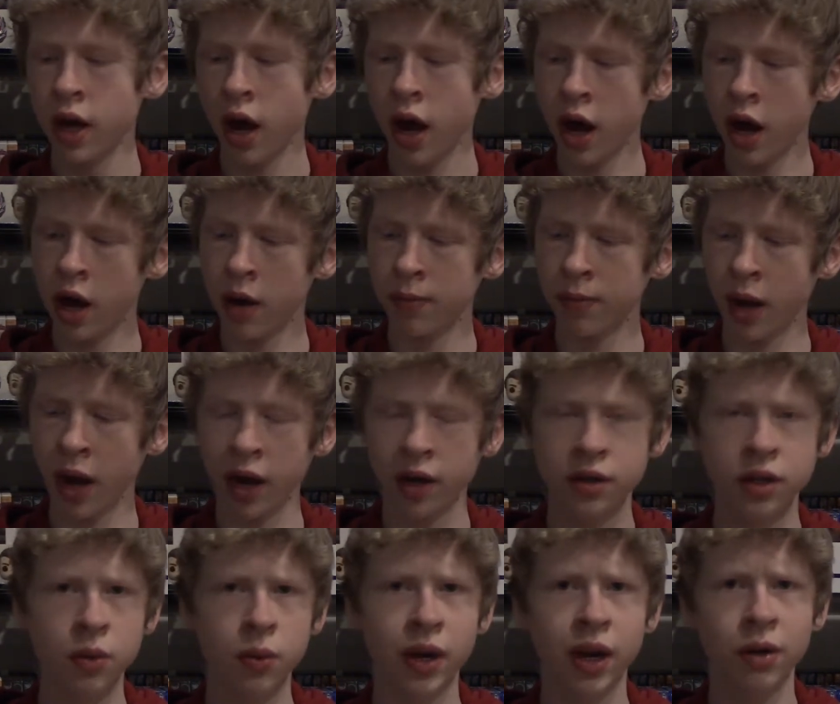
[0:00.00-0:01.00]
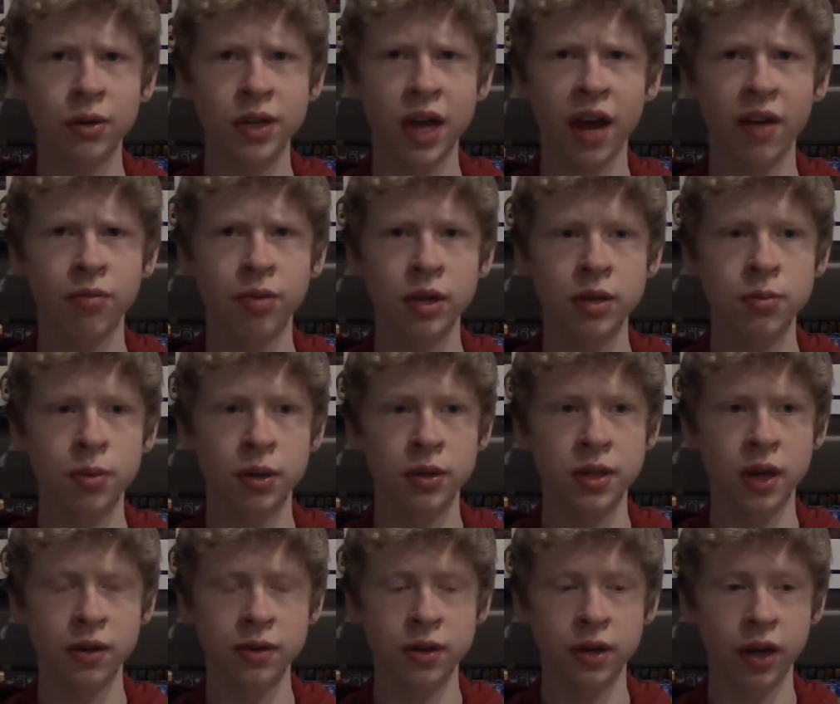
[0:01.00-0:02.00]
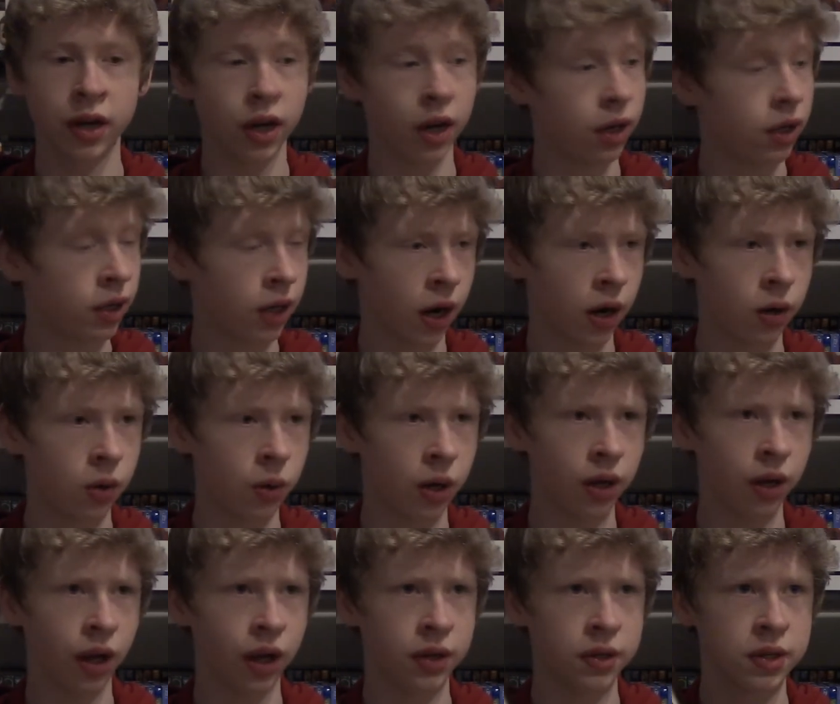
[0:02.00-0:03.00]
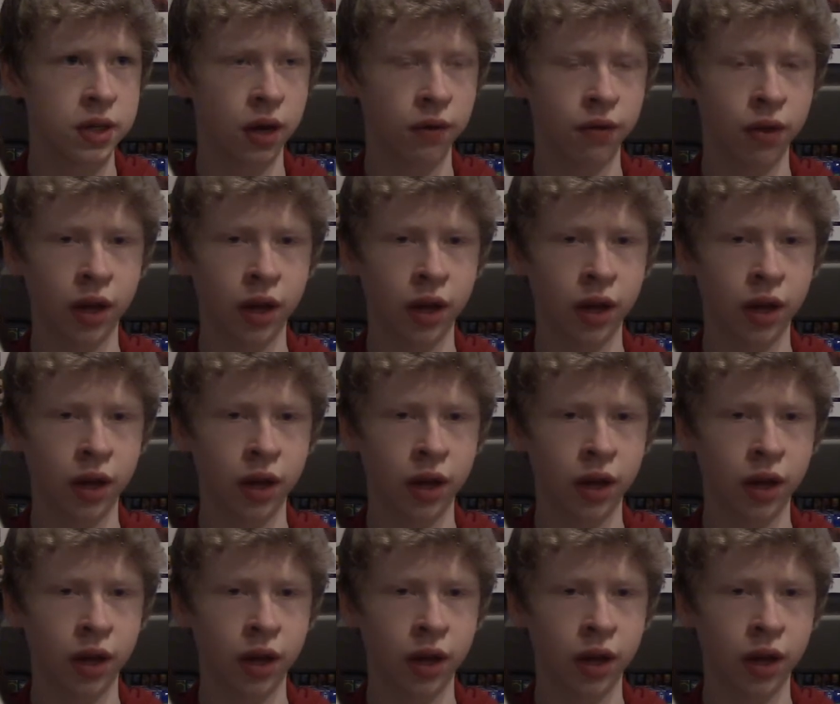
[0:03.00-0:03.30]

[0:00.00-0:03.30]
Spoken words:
I actually went out to Half Price Butch yesterday and got quite a lot of stuff.